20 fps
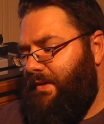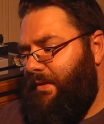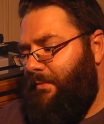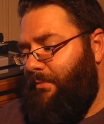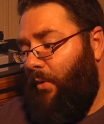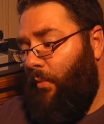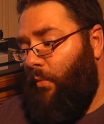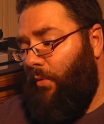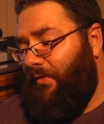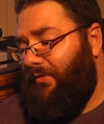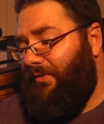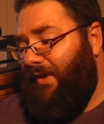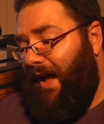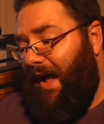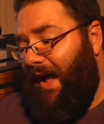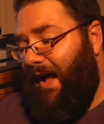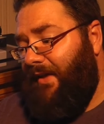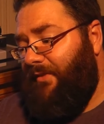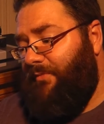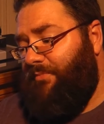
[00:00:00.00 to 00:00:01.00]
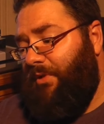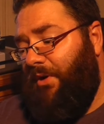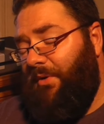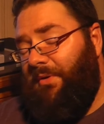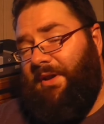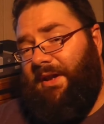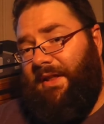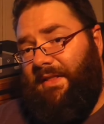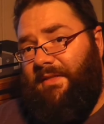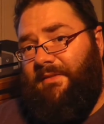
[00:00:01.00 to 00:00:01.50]
once it has
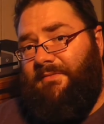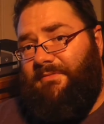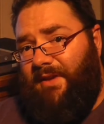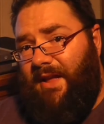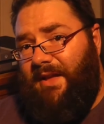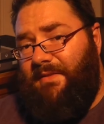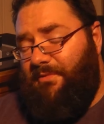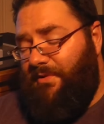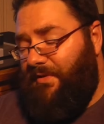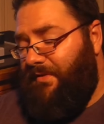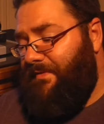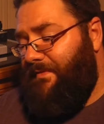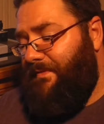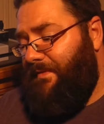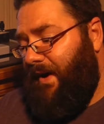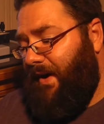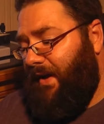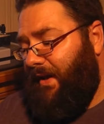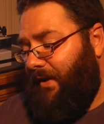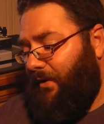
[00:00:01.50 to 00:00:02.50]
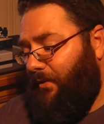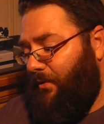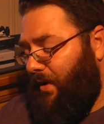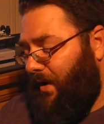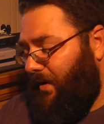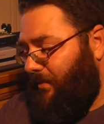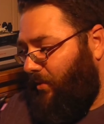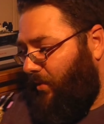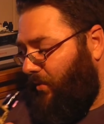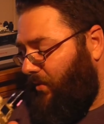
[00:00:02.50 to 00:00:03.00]
broken in, the flavour is fucking
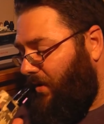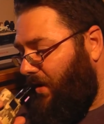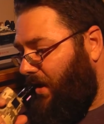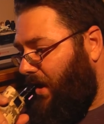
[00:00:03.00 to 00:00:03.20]
incredible.